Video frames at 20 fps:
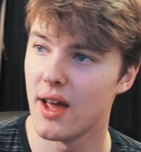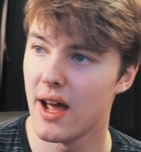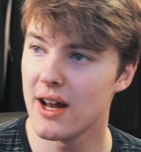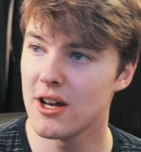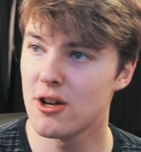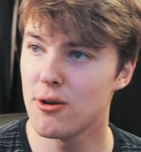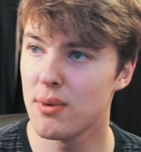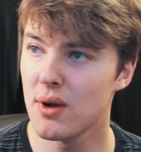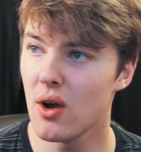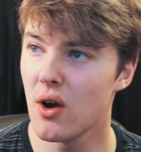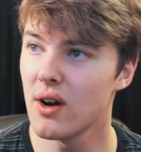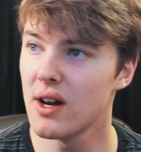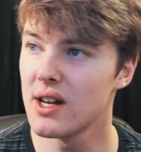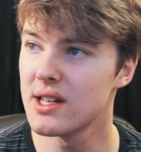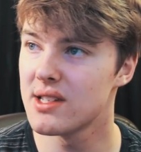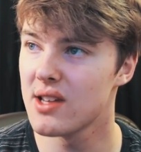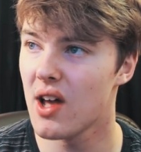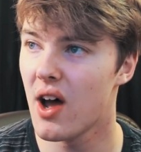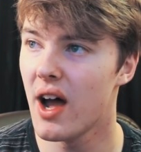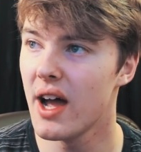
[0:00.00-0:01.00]
And to be
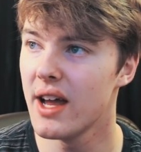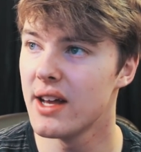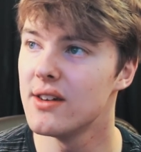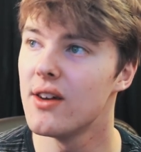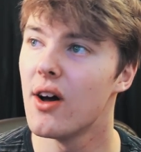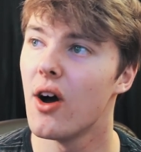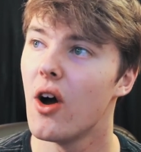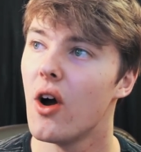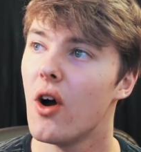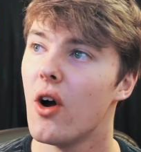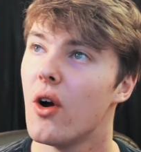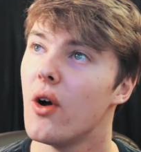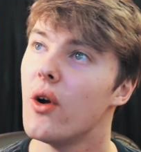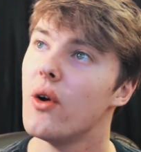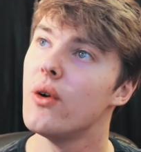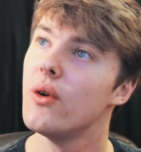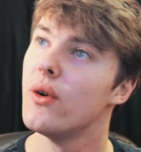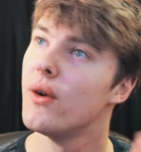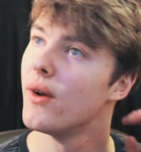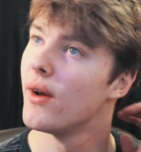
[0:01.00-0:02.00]
honest, I
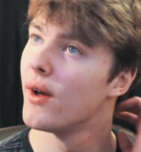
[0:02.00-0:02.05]
know